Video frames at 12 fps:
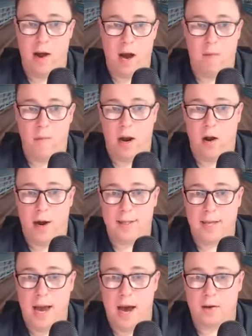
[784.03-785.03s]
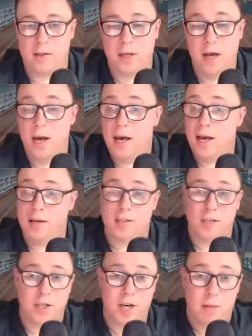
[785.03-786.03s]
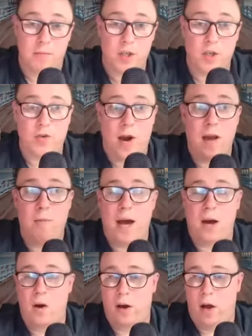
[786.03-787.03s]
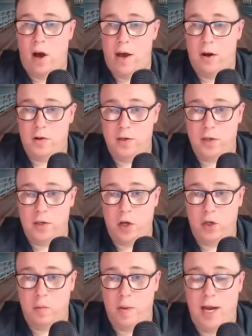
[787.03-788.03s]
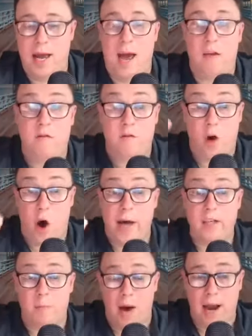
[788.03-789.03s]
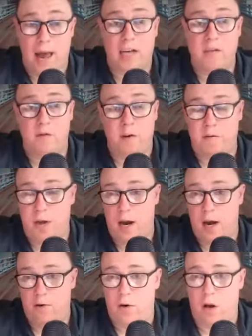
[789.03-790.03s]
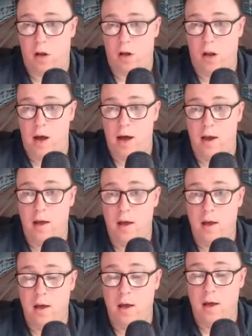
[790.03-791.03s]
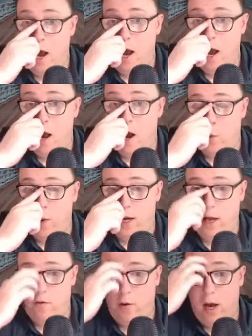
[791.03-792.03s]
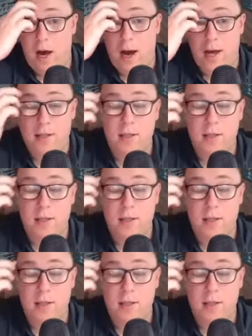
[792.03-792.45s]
my nice house. It's to jump straight back online onto social media and find my next $1,500 client. And I quickly realized